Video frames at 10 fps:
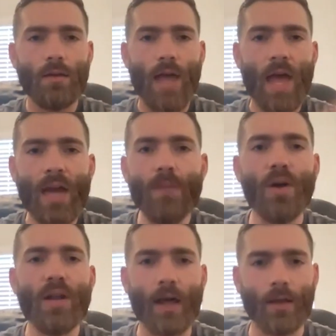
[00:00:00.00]

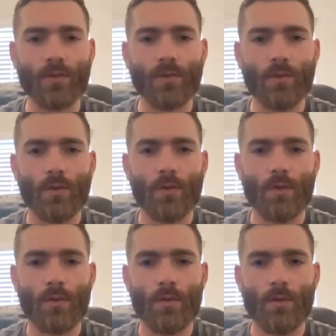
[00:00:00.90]
anybody else
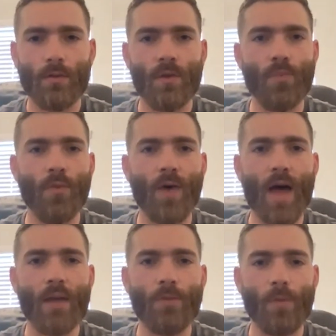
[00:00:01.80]
to
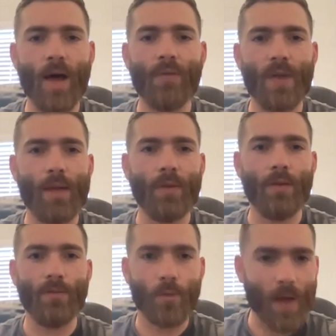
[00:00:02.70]
provide for my family,
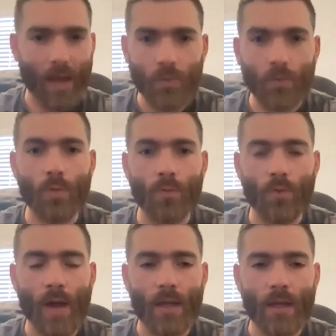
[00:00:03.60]
for my
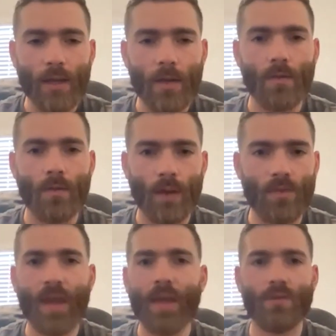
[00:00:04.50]
group, right?
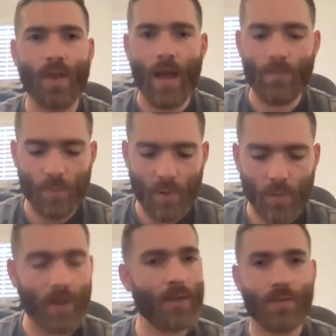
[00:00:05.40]
It takes time to
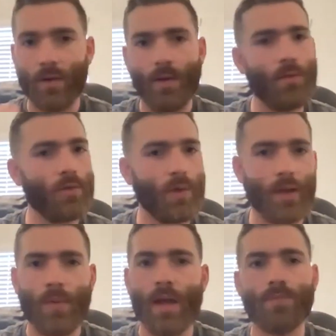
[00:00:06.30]
build. Like I said, you have those
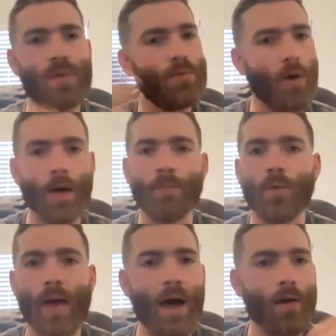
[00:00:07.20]
like-minded people help
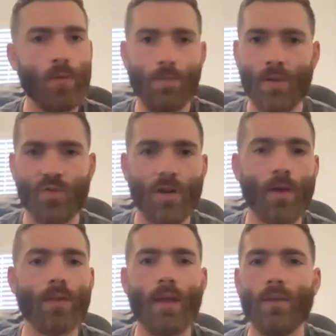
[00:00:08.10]
you out. We pitch in
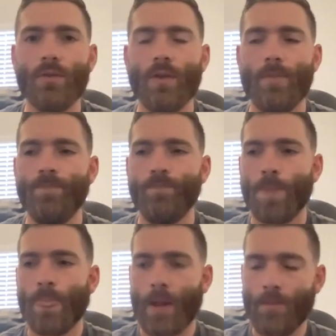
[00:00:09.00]
on things,
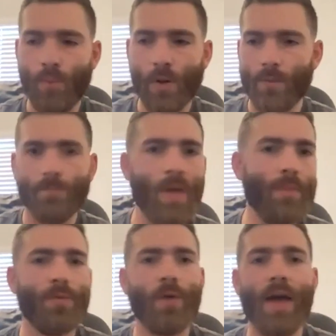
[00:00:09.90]
but
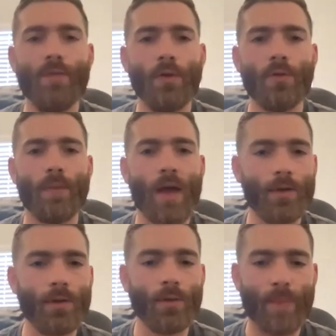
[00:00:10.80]
maybe 5 years from now,
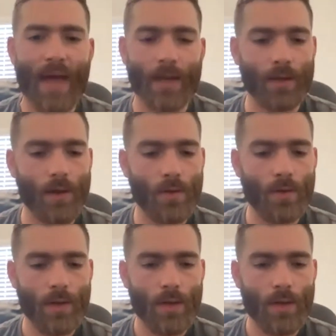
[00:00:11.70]
you look back and go,